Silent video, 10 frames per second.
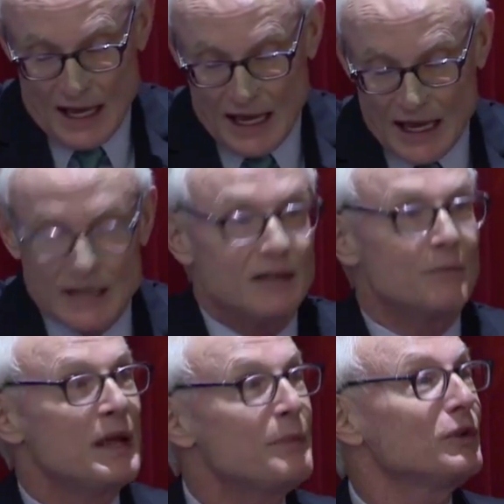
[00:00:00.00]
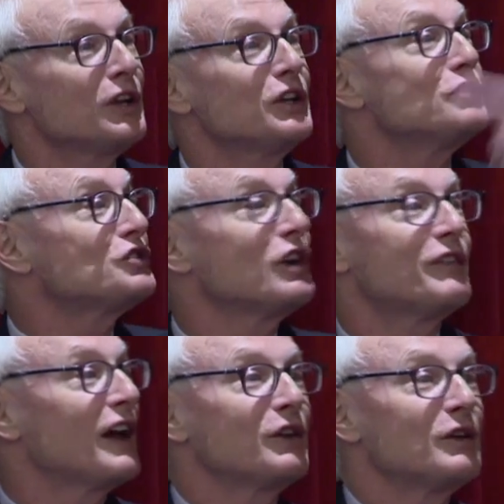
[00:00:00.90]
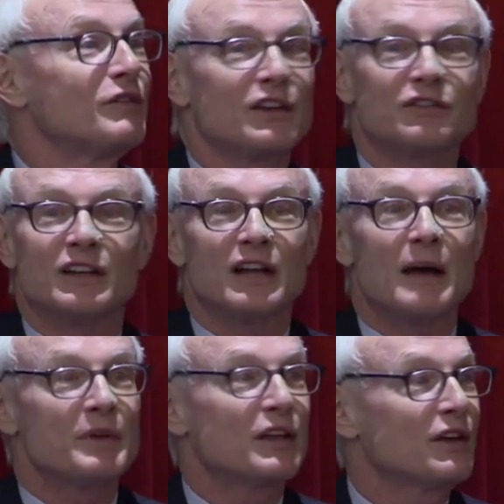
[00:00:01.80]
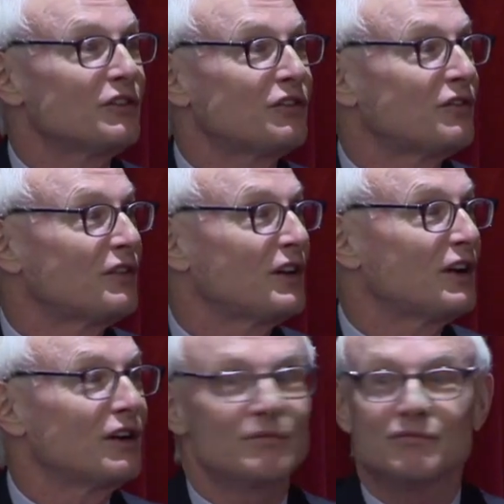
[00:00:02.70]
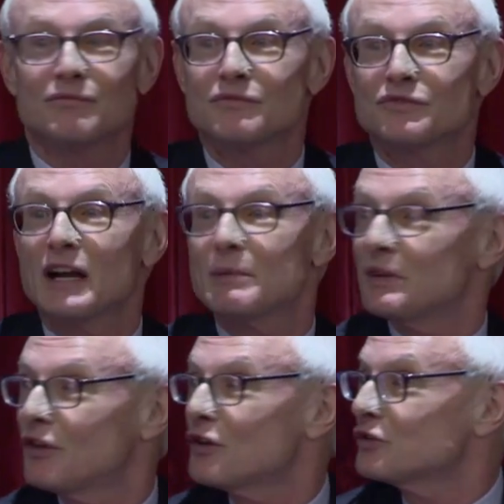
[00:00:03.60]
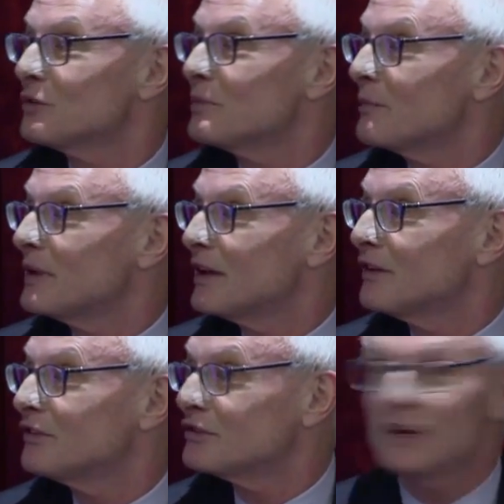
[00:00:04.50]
And people are going to do shared value investing not because they're trying to be social, but because they're